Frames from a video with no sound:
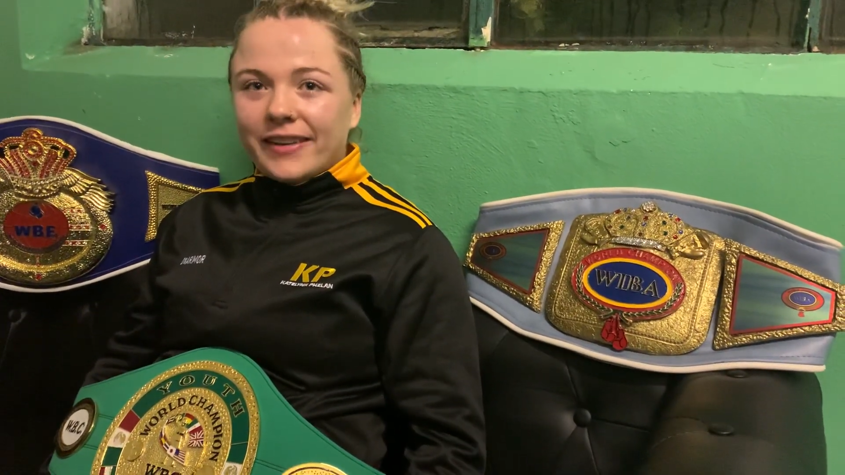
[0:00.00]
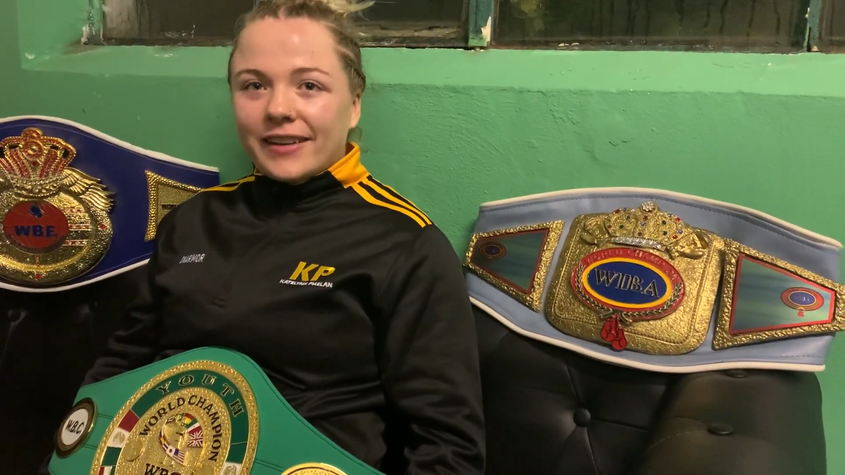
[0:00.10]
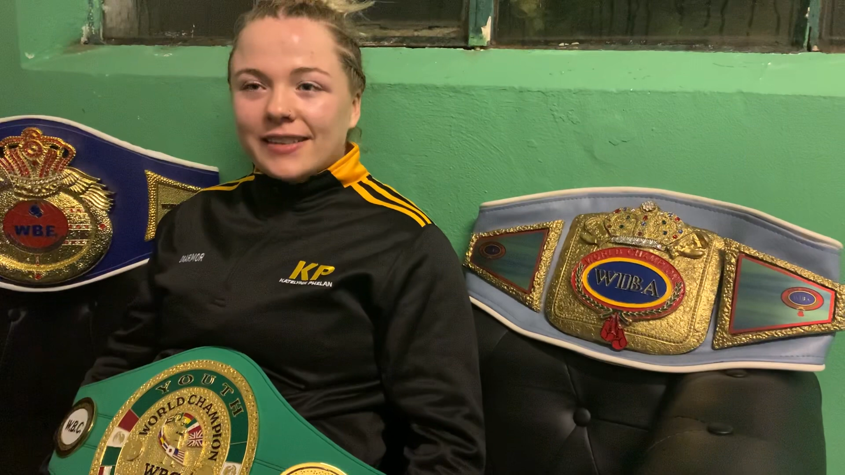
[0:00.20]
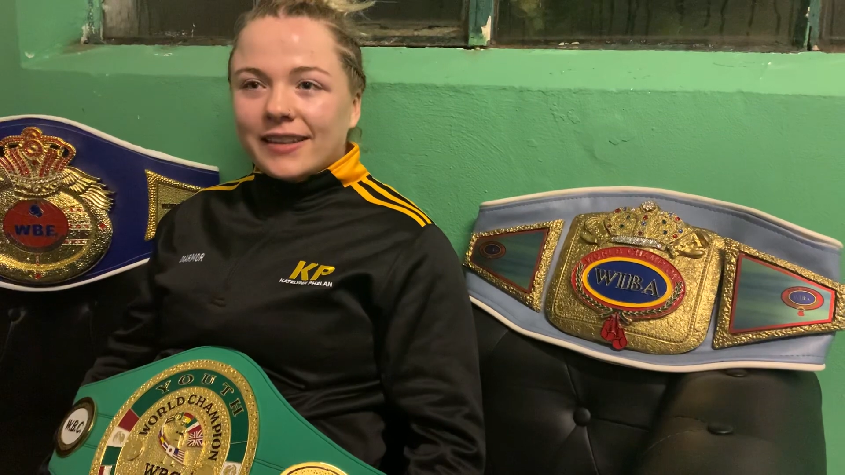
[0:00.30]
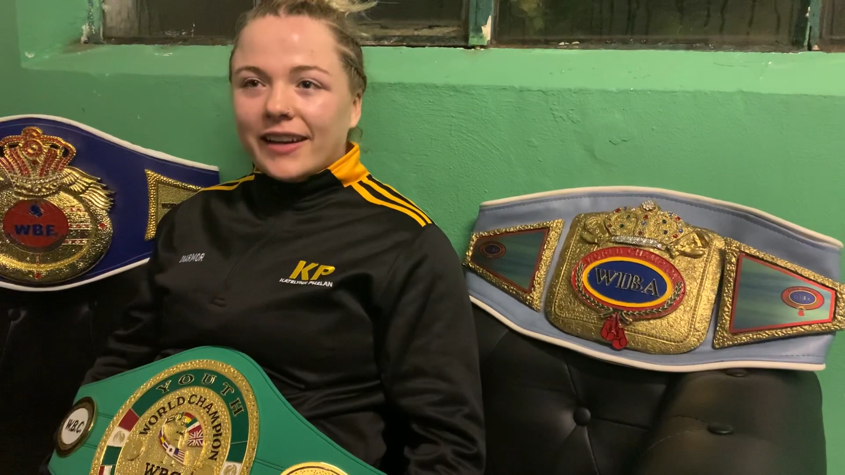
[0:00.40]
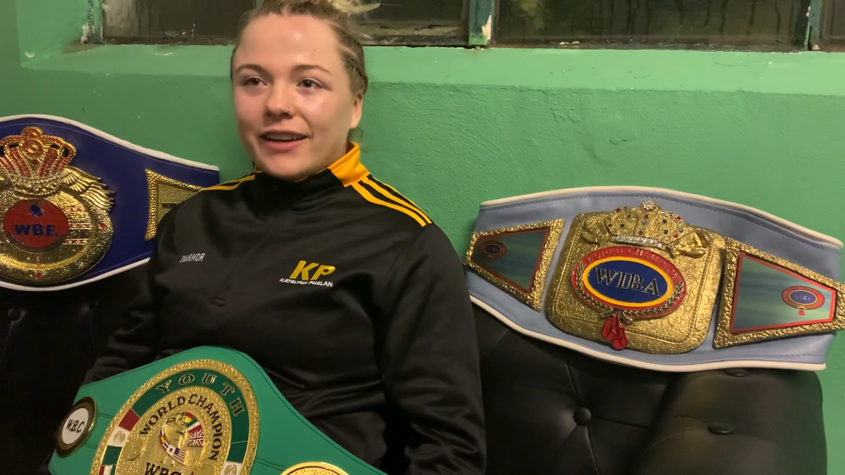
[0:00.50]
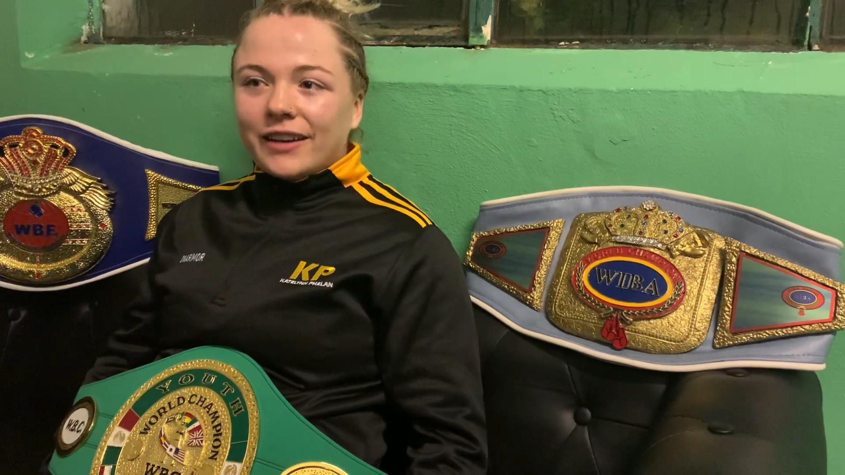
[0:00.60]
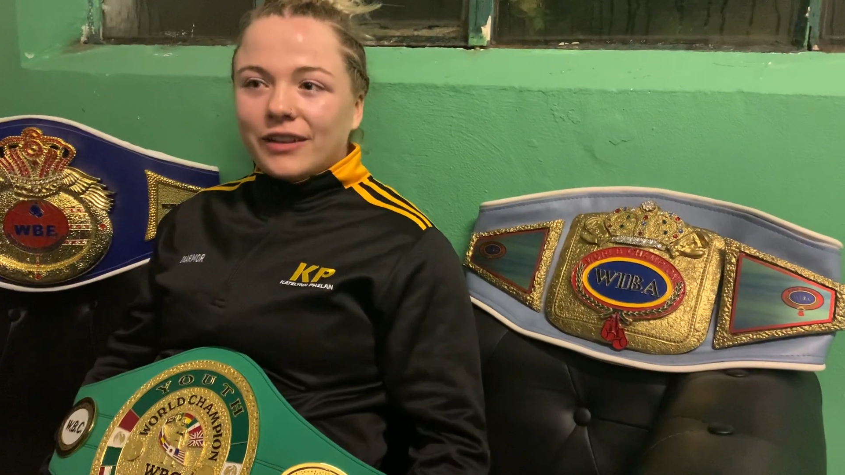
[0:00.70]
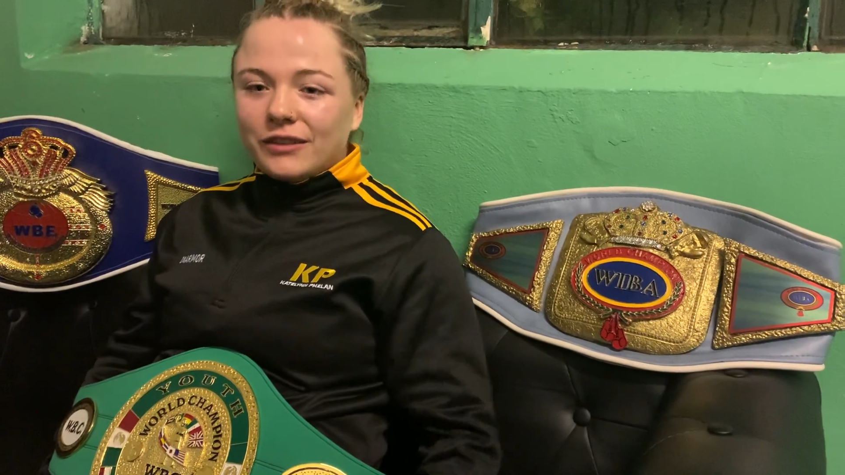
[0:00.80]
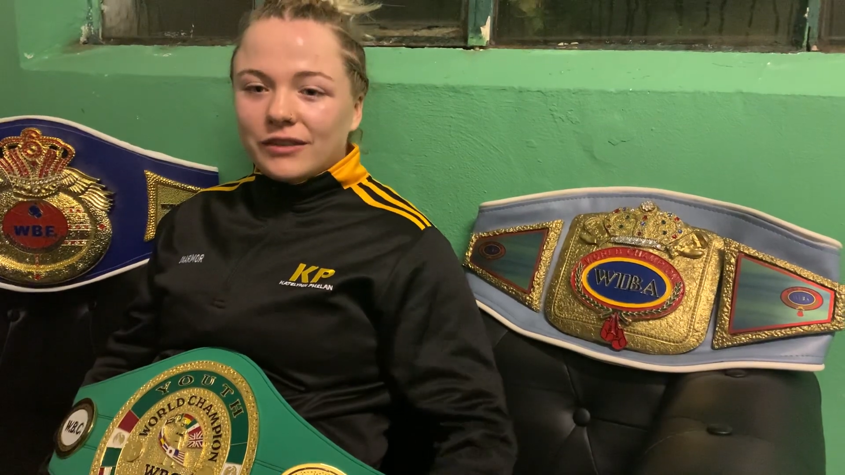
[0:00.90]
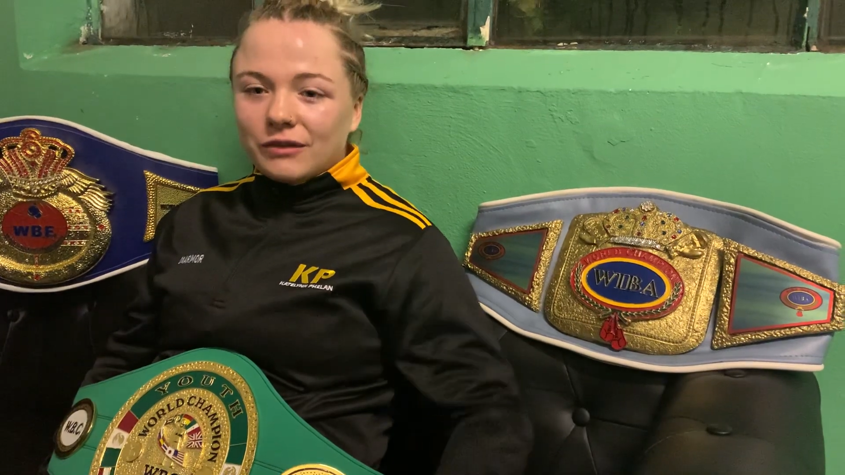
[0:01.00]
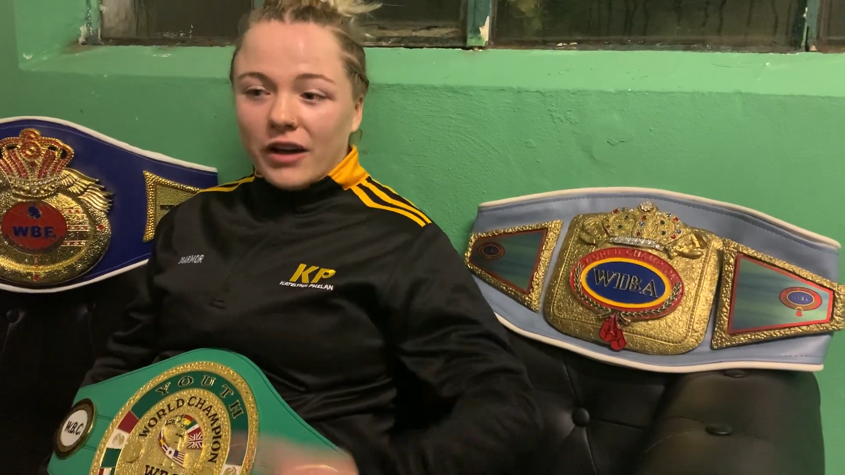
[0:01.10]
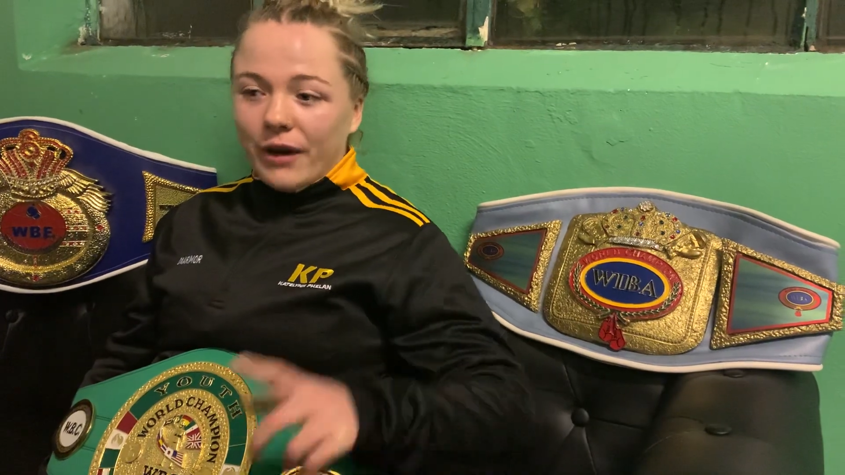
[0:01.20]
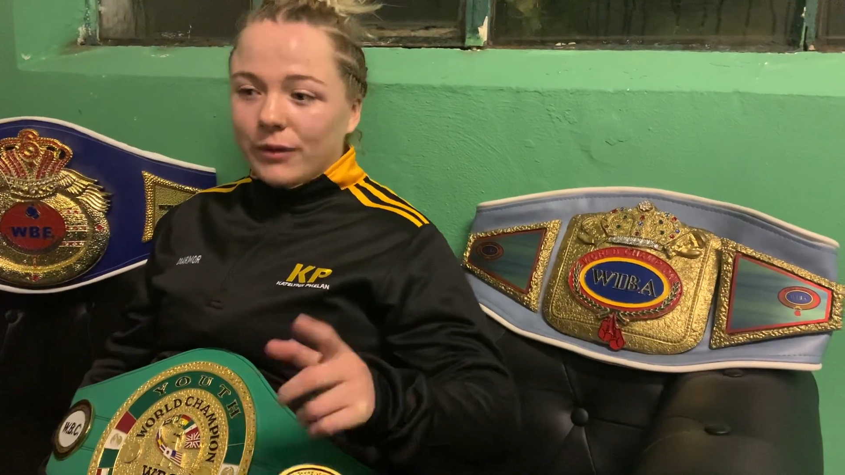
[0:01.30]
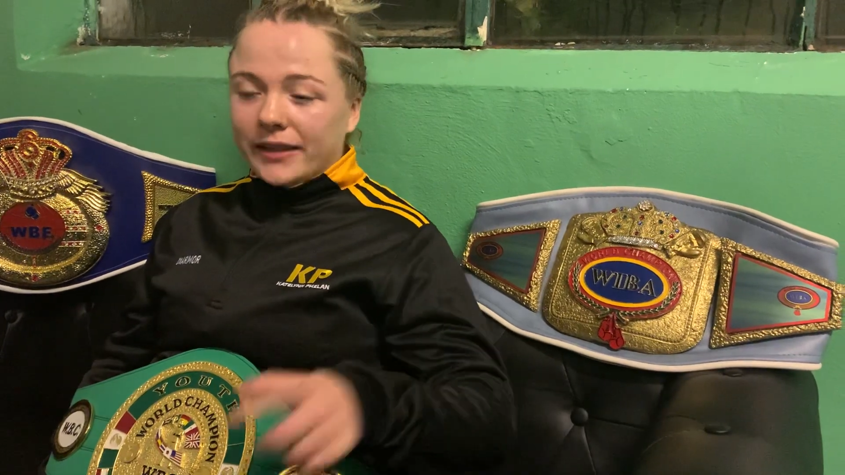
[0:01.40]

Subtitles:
It's like I was